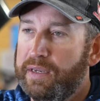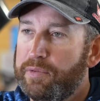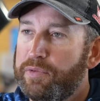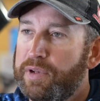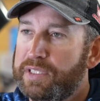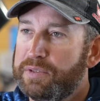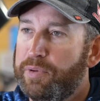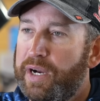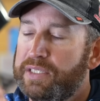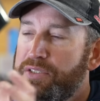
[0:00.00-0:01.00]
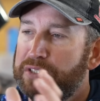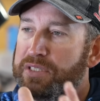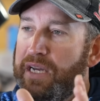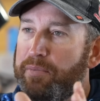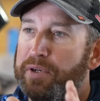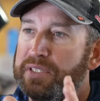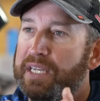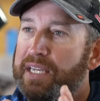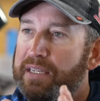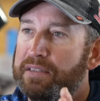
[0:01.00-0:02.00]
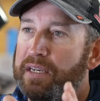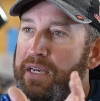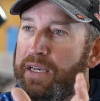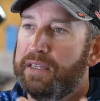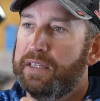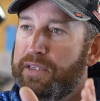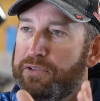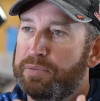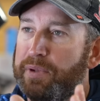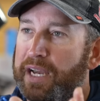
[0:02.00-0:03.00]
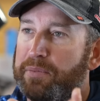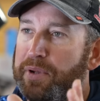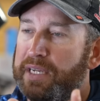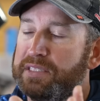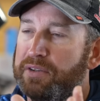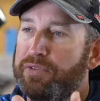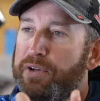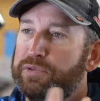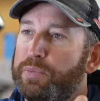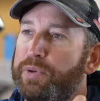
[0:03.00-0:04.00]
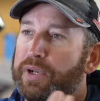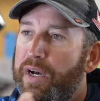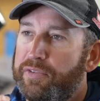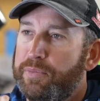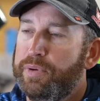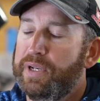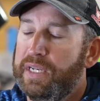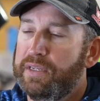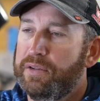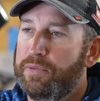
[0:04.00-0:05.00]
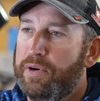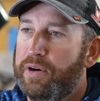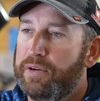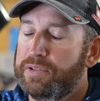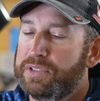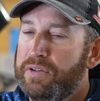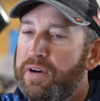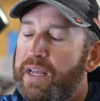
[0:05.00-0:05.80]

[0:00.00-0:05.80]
It would really surprise you just how much heat that those black plastic floats will put off and put into the water. So